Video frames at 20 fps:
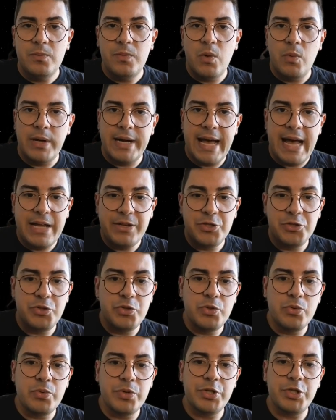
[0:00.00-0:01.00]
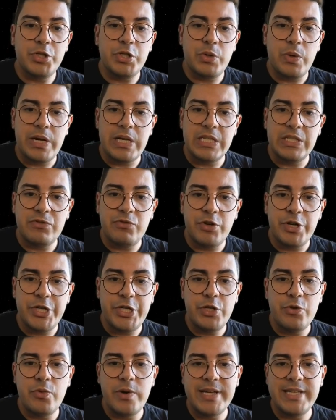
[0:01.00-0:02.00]
What I had to do was transfer
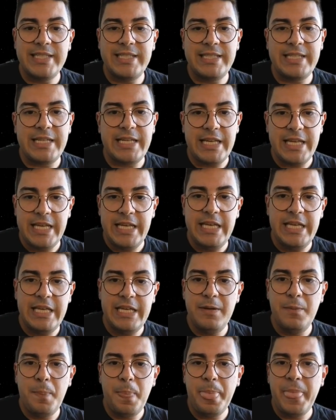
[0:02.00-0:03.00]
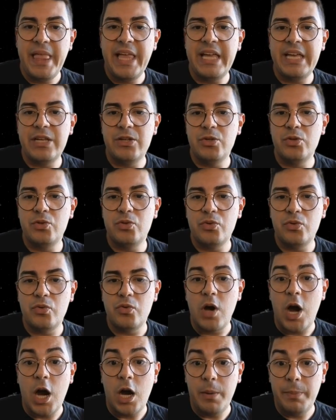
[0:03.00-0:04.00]
USDE into
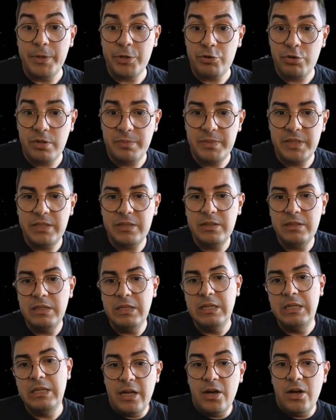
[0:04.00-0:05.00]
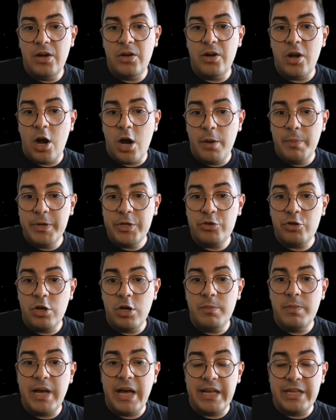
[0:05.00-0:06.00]
Arbitrum. On
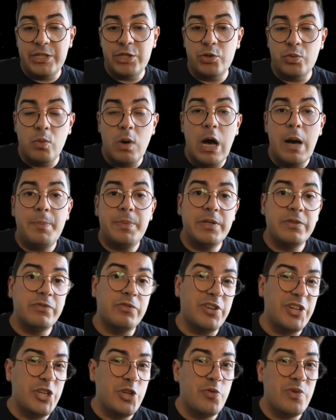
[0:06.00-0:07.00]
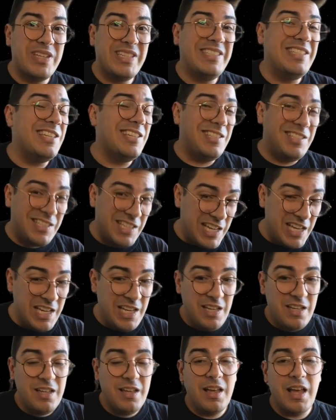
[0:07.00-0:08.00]
Arbitrum, I swapped for USDC,
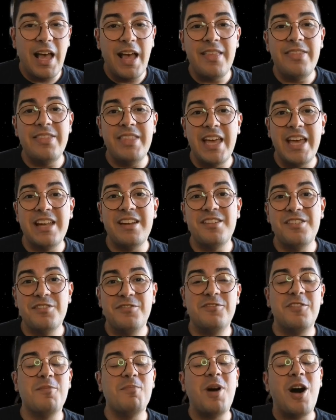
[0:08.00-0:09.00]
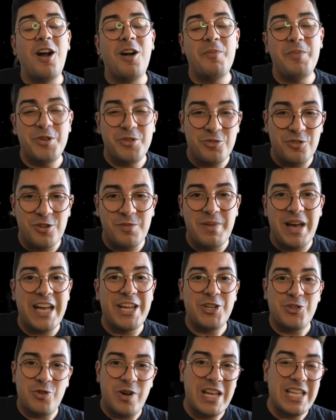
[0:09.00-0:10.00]
and then from Arbitrum, I
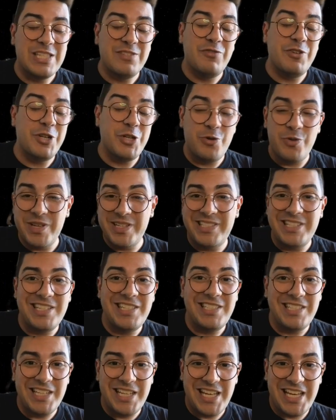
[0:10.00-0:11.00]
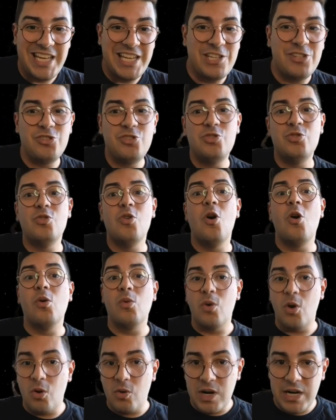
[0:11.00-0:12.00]
transferred USDC into
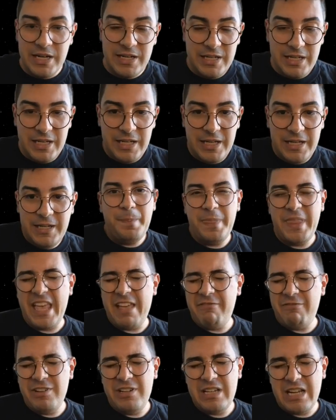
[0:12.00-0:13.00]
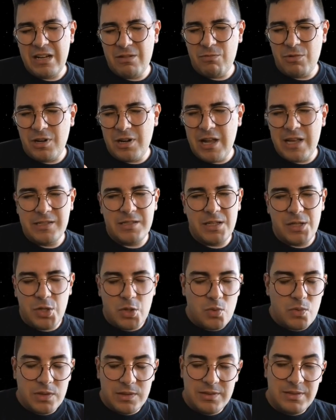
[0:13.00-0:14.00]
Aurora. Every network has a
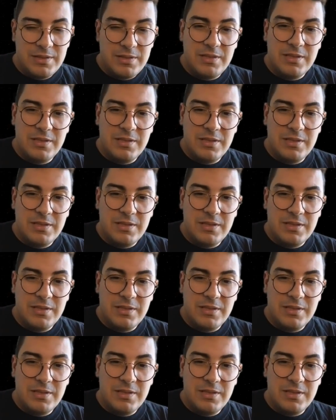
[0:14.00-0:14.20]
nuance.